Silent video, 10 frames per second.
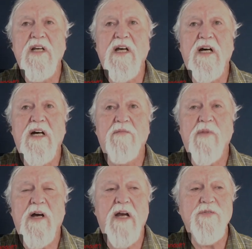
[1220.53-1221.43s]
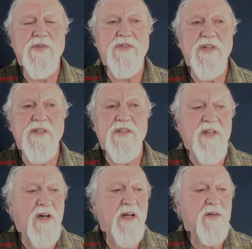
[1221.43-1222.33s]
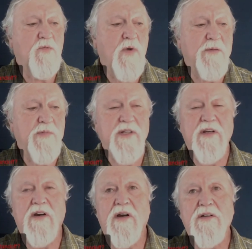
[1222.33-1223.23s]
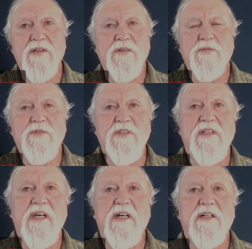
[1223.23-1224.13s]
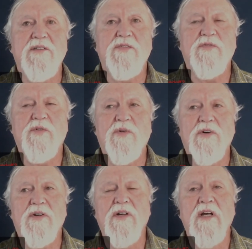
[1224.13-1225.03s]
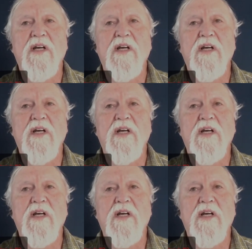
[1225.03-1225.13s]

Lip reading: I was just on a webinar that was held for